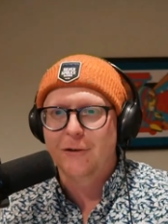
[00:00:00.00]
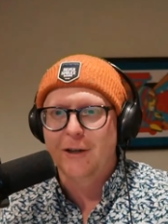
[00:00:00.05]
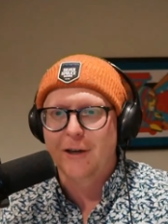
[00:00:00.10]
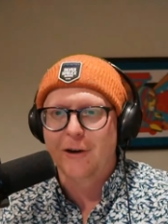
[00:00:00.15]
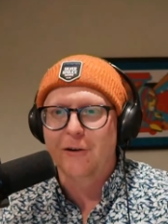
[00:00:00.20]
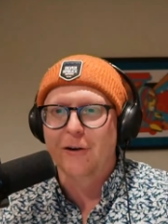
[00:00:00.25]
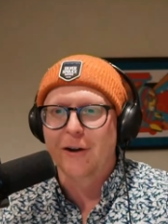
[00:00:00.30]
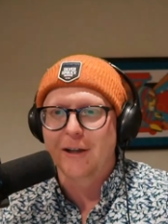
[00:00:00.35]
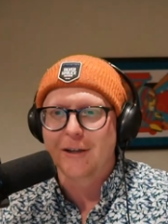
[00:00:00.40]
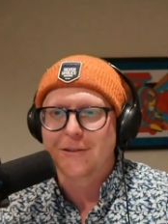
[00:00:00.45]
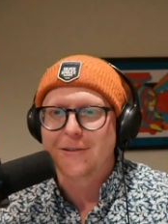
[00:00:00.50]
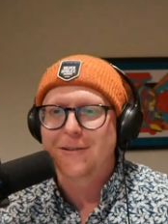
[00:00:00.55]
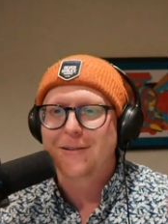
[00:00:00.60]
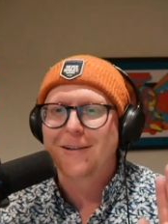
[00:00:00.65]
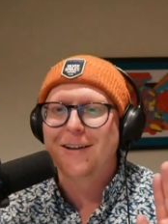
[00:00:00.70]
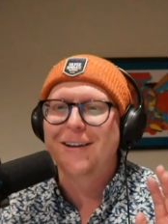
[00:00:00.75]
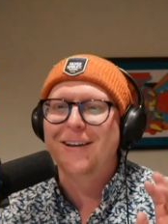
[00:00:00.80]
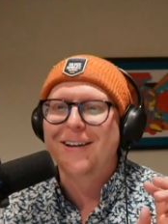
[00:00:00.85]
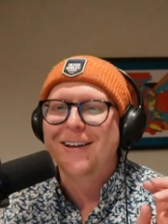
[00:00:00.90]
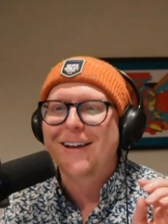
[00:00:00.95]
here it is.
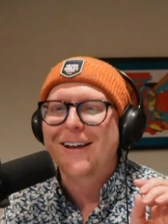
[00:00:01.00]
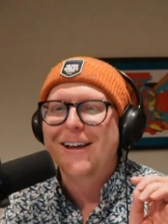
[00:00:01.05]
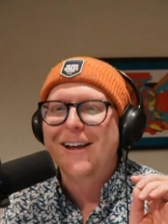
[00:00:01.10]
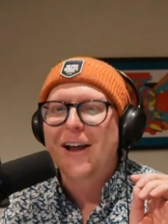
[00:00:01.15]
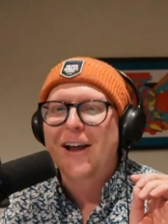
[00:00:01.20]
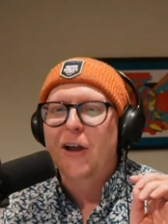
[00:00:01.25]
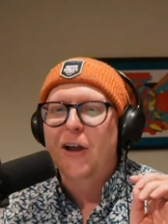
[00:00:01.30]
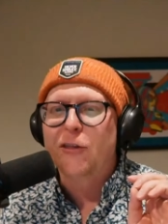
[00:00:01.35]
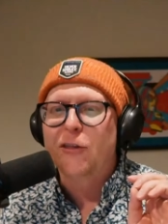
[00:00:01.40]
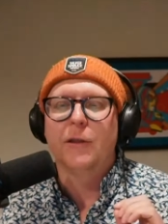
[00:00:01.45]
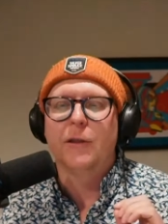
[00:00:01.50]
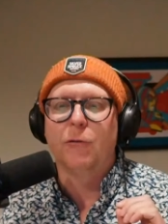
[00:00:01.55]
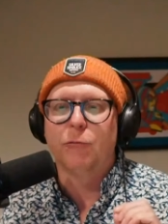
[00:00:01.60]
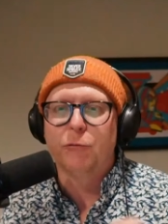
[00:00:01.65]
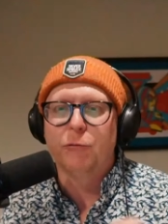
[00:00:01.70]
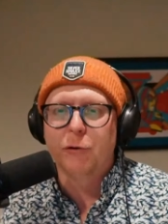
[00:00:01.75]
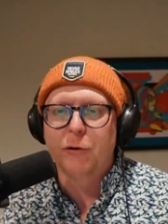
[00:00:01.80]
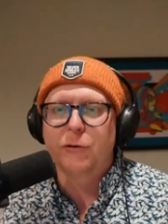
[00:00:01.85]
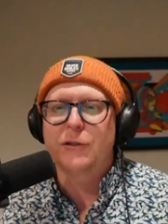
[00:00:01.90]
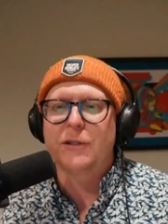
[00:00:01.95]
The
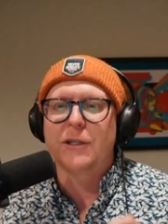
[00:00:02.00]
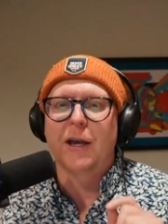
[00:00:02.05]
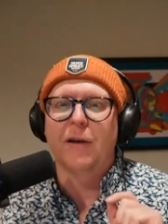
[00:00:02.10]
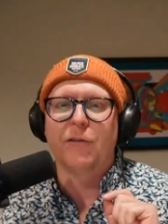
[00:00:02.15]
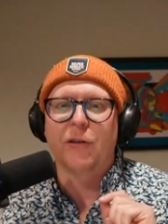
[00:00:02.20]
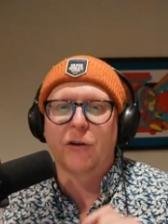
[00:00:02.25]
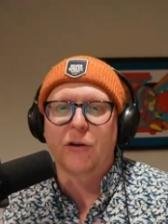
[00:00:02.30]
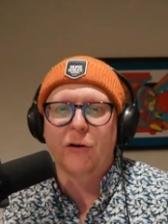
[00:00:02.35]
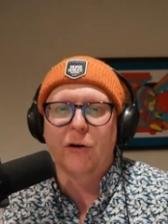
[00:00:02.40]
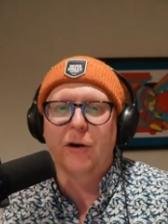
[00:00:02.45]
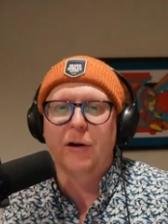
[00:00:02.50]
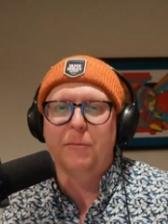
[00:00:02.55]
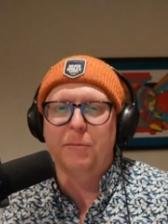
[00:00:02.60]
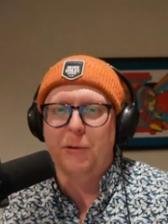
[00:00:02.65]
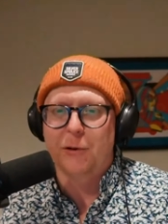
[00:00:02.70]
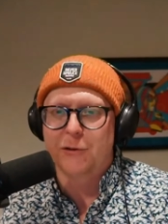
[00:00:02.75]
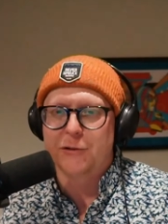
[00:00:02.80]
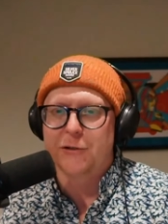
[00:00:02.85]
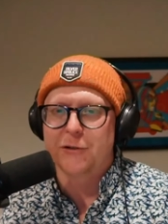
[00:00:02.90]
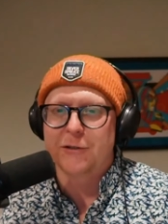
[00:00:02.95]
roots of the current
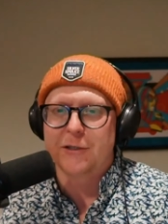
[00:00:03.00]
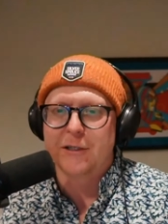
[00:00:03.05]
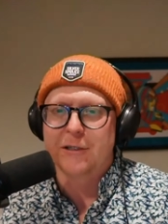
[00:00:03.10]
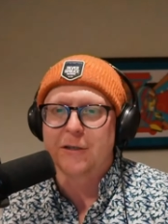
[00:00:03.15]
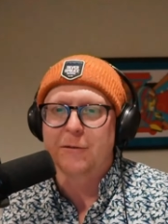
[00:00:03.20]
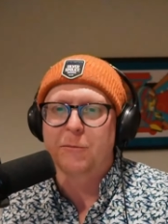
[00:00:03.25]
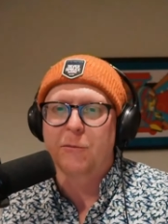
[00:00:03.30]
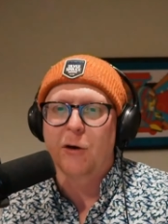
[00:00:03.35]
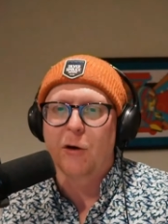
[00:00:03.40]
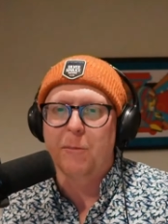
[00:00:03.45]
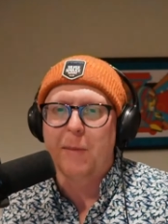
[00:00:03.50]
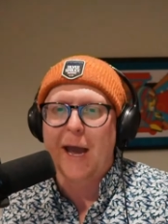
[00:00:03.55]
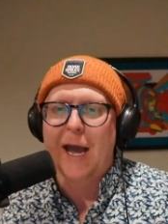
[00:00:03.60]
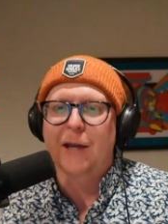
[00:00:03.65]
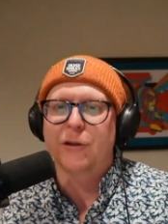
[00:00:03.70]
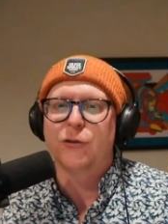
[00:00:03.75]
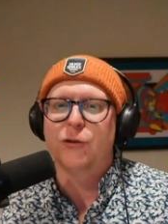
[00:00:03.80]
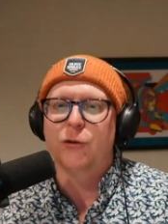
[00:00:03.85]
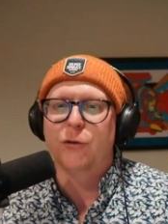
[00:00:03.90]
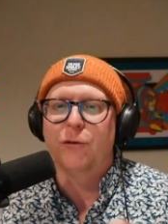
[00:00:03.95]
postal system go
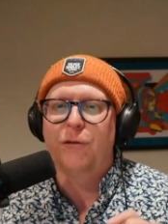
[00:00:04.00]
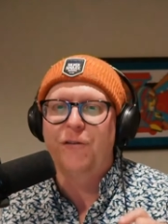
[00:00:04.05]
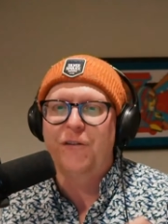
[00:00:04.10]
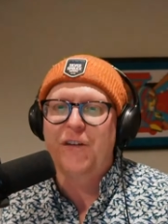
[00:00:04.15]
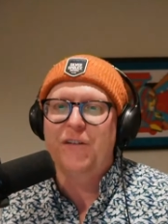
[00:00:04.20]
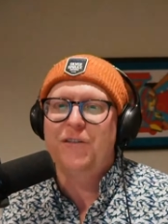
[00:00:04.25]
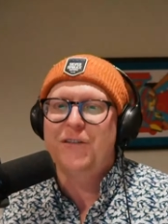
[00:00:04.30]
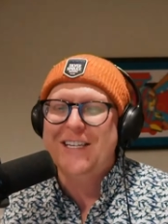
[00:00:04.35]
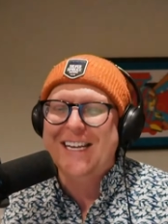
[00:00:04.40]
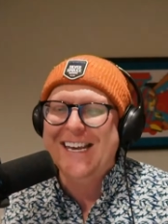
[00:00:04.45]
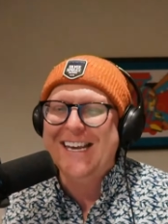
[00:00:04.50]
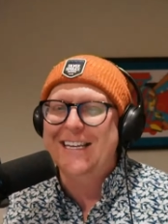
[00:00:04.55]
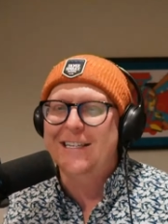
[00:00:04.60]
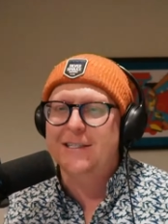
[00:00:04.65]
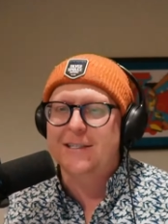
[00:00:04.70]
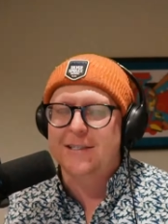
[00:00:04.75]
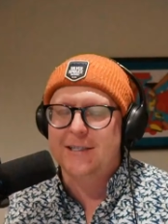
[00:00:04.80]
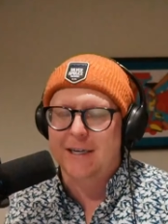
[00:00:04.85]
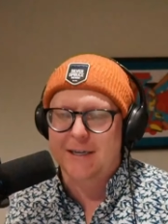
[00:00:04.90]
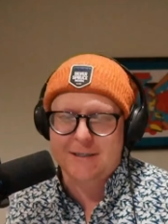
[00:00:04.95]
back to
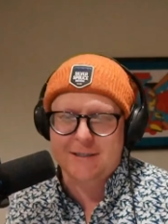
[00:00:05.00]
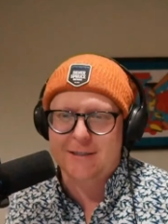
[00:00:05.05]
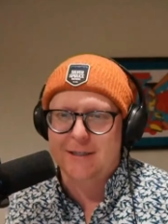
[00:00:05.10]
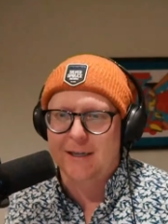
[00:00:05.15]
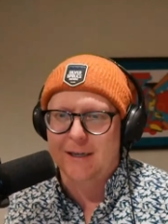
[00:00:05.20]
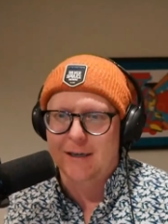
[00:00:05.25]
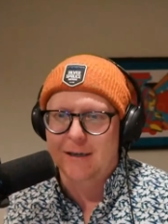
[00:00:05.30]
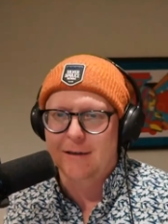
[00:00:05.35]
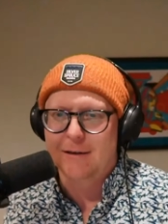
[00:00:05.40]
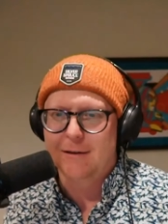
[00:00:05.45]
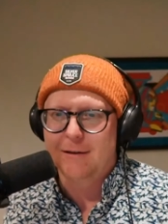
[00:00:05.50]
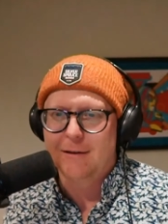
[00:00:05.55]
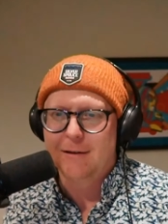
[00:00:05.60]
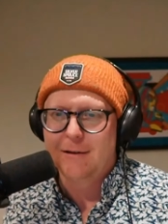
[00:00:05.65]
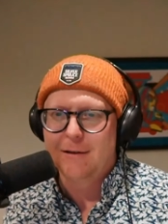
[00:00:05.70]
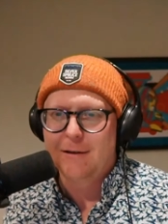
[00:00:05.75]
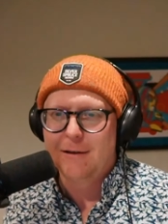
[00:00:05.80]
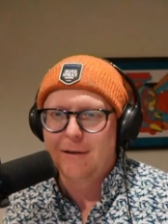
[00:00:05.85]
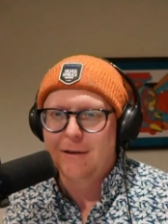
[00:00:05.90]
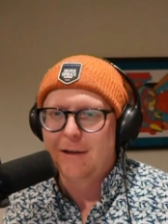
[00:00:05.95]
1516
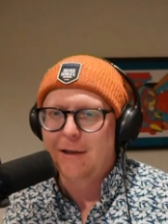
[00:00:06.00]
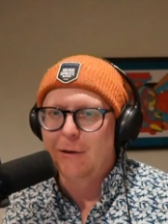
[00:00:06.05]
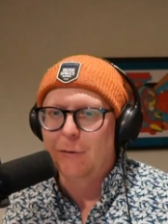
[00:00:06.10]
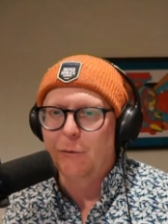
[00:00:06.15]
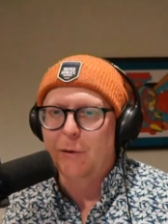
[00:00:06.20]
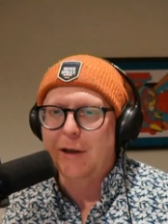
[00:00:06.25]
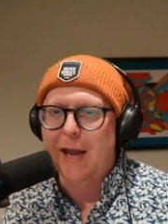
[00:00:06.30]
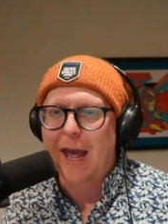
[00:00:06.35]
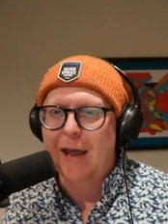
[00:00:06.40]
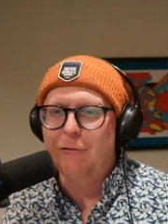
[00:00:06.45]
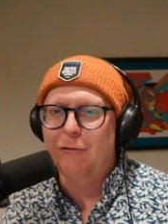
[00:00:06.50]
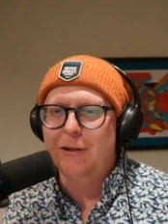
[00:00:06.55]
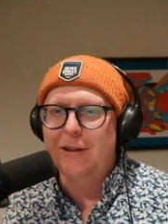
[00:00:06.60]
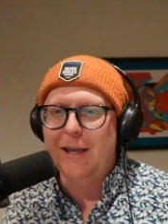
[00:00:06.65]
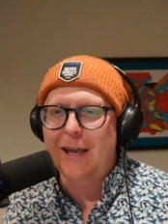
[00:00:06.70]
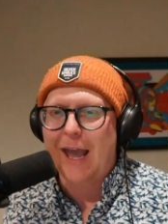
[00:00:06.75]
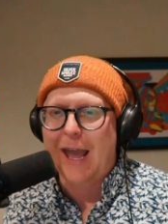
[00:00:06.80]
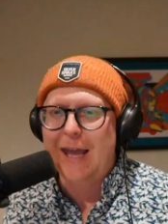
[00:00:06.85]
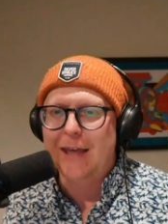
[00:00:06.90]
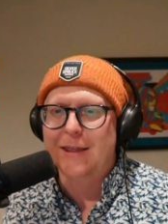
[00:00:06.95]
when Henry
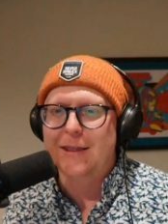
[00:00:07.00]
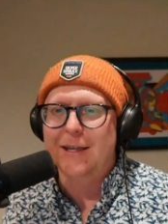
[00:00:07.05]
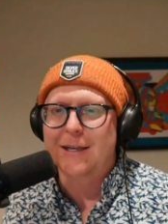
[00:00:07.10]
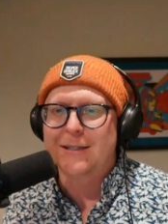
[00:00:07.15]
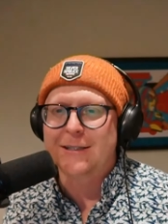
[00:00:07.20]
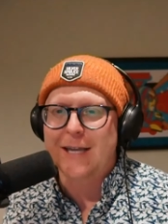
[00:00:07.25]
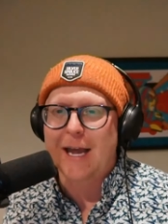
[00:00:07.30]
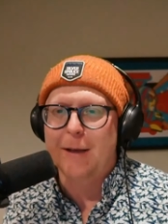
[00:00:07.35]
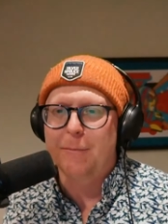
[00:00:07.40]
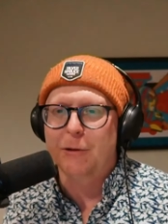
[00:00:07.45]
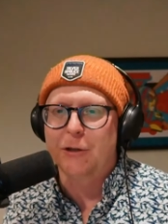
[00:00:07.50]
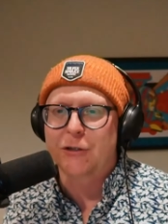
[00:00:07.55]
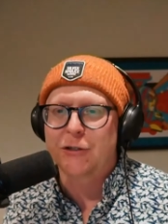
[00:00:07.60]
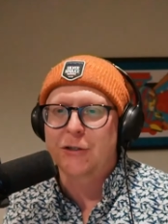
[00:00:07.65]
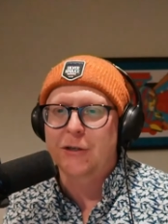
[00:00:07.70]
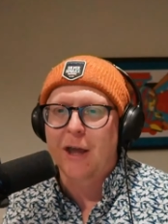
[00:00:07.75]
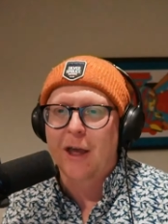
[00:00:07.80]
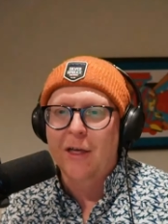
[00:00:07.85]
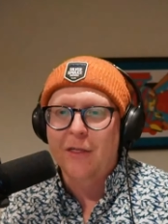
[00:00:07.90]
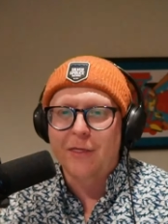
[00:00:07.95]
VIII
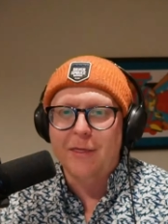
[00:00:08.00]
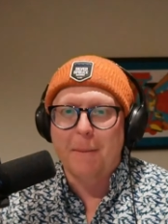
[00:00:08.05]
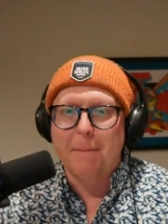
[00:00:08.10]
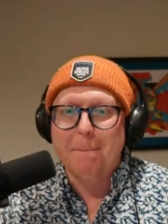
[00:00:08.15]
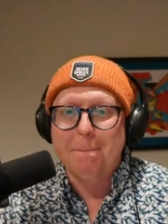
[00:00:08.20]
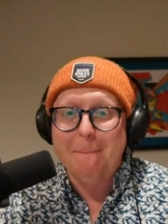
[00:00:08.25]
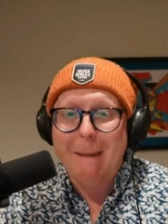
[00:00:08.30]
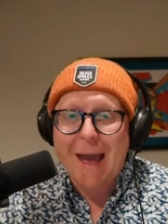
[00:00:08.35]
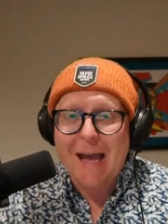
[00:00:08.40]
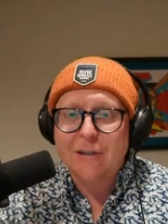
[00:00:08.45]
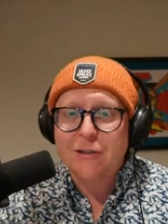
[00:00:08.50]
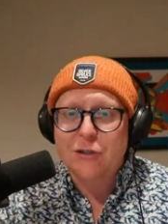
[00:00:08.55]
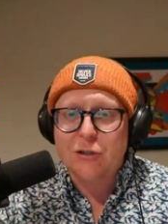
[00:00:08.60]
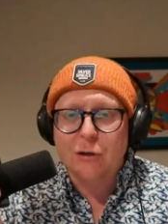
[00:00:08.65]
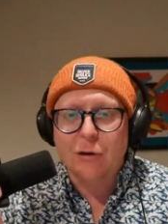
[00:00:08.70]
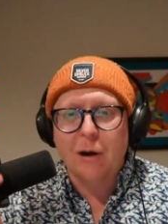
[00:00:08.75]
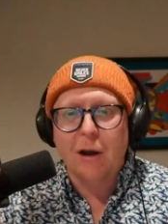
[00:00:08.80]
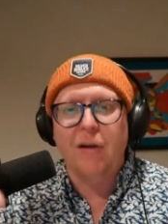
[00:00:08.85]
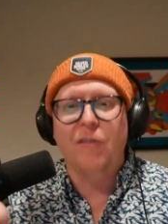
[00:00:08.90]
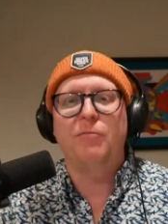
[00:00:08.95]
established the
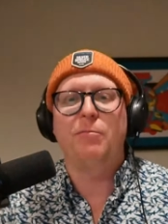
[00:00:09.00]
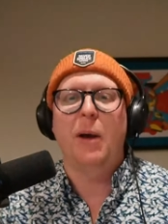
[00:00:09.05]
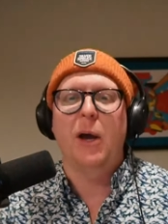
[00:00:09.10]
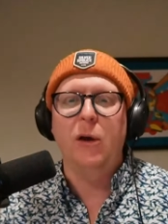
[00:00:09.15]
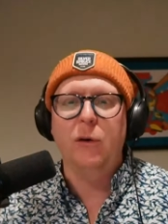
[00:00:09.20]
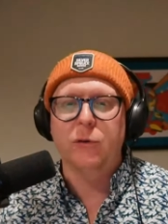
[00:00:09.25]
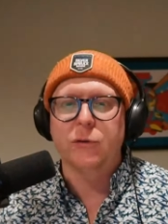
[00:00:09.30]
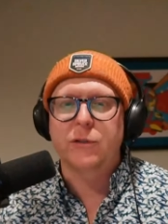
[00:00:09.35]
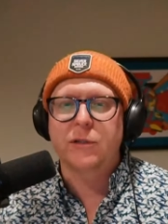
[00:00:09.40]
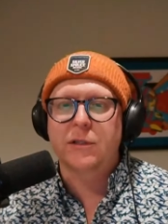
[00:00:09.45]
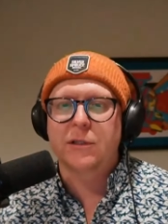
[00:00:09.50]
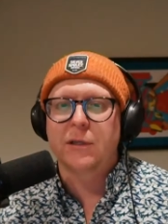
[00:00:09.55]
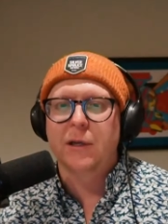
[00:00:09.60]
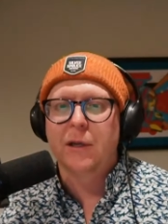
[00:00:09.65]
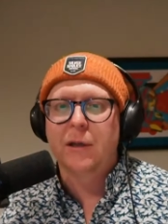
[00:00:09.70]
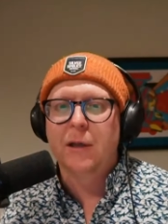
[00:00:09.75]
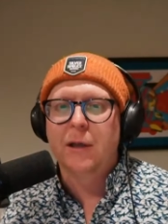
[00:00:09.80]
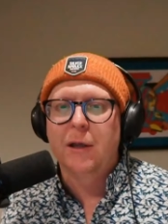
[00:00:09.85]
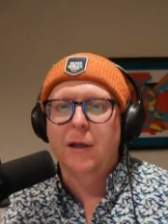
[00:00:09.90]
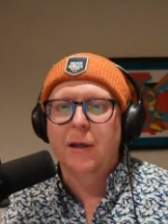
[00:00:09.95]
Master of Posts
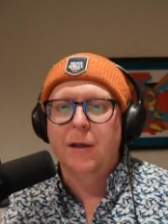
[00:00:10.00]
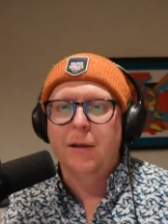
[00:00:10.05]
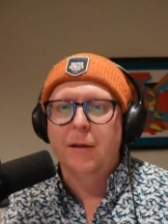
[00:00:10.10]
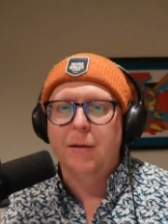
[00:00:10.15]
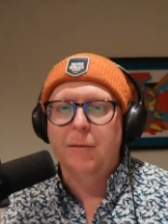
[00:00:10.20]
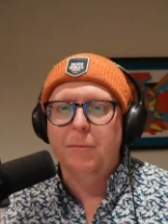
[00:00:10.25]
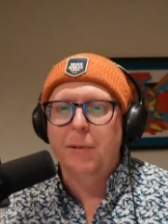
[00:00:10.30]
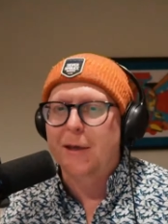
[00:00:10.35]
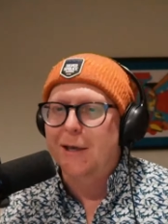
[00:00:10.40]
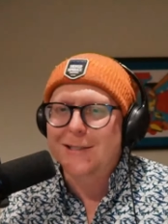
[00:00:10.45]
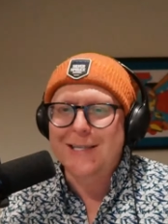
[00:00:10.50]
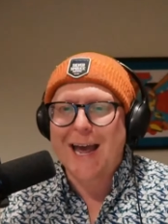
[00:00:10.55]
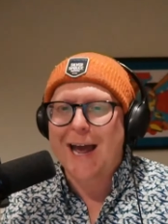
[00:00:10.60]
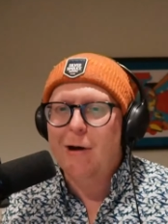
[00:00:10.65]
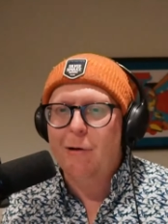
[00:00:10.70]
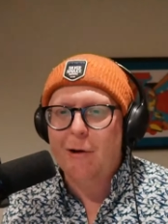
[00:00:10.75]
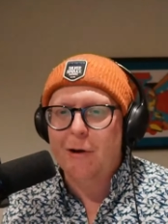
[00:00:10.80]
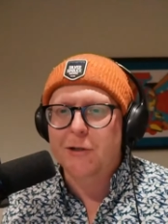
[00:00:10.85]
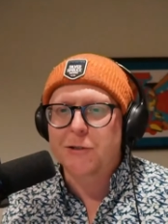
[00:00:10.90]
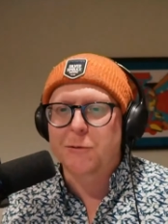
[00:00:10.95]
because
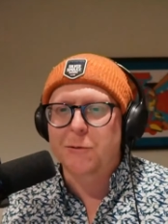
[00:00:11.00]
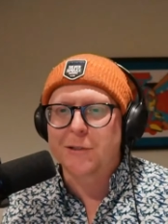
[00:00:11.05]
how else